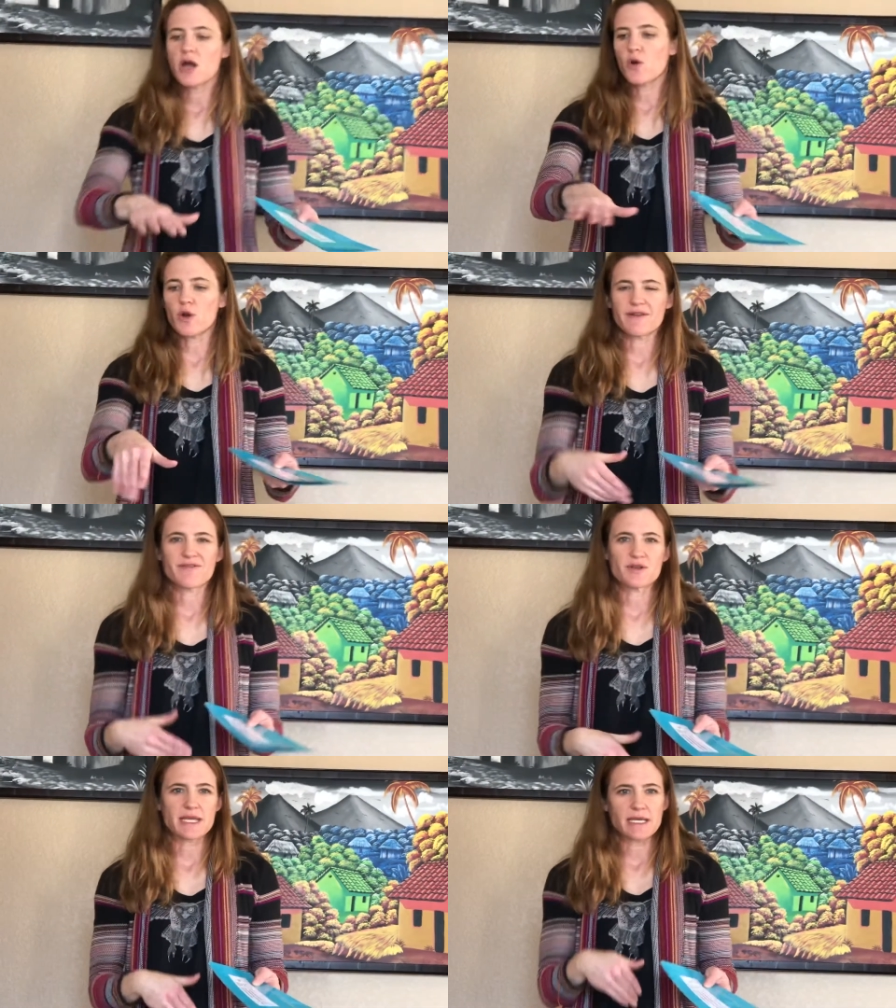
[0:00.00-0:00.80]
or if
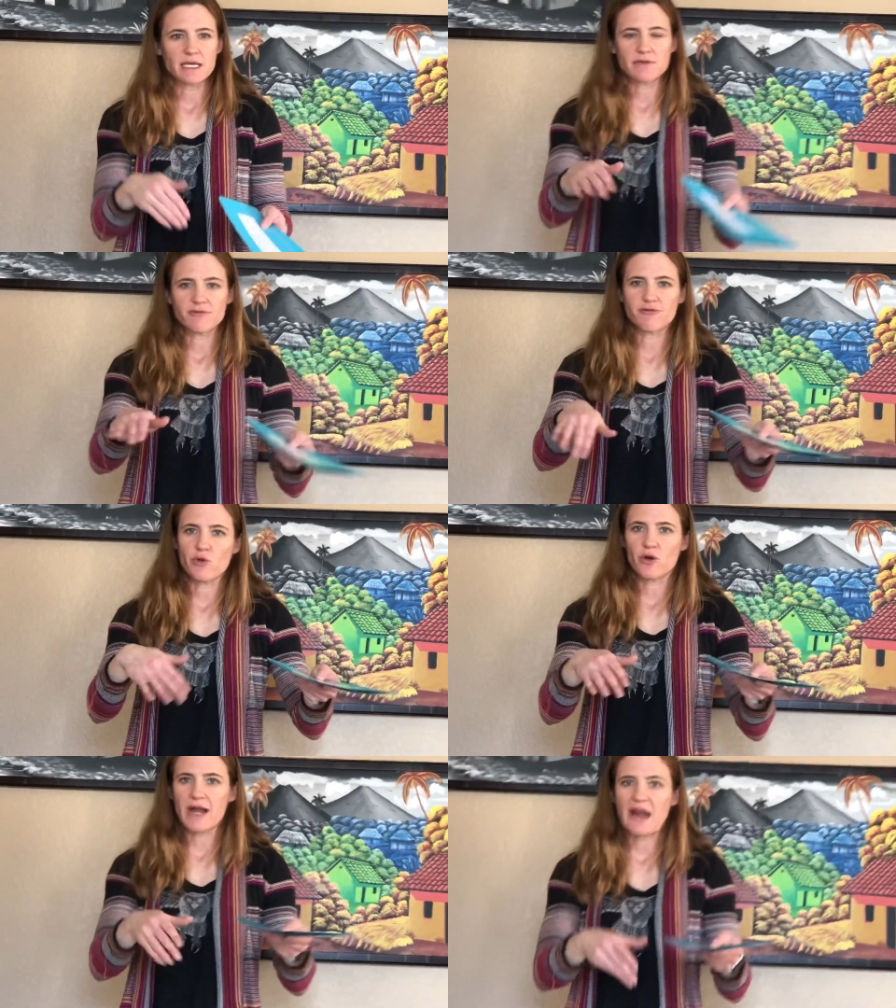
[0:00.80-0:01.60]
there's like a
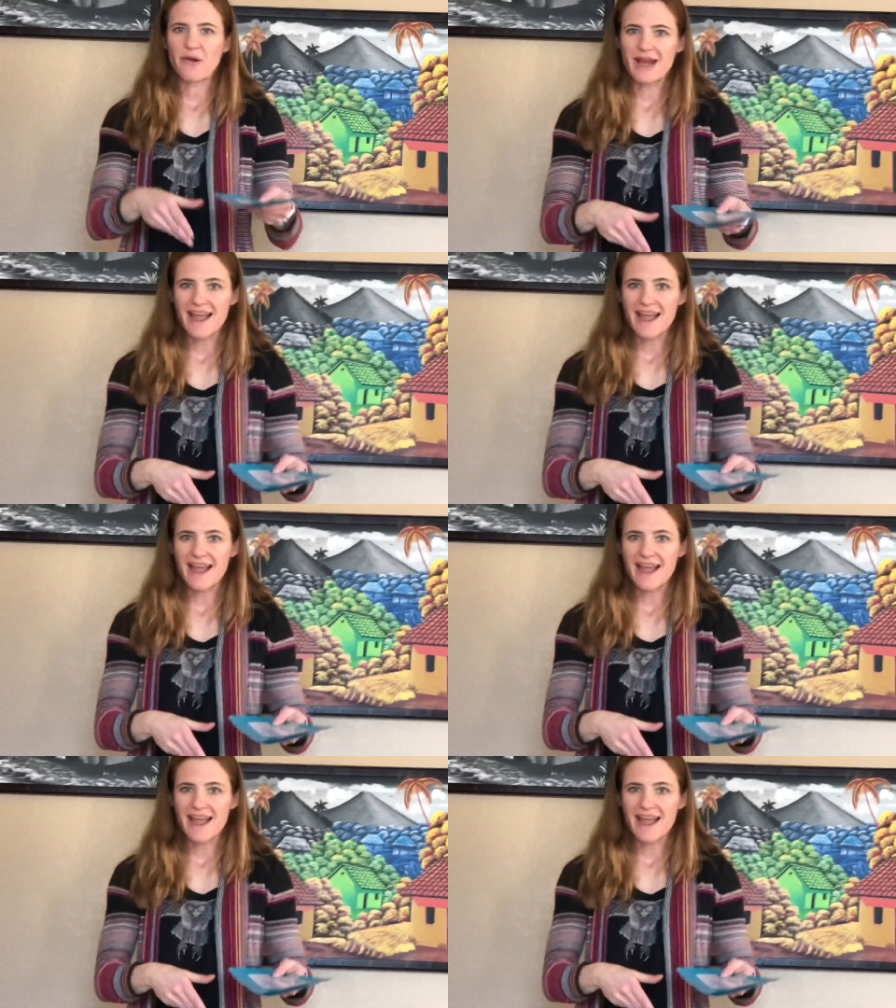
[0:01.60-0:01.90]
floor area,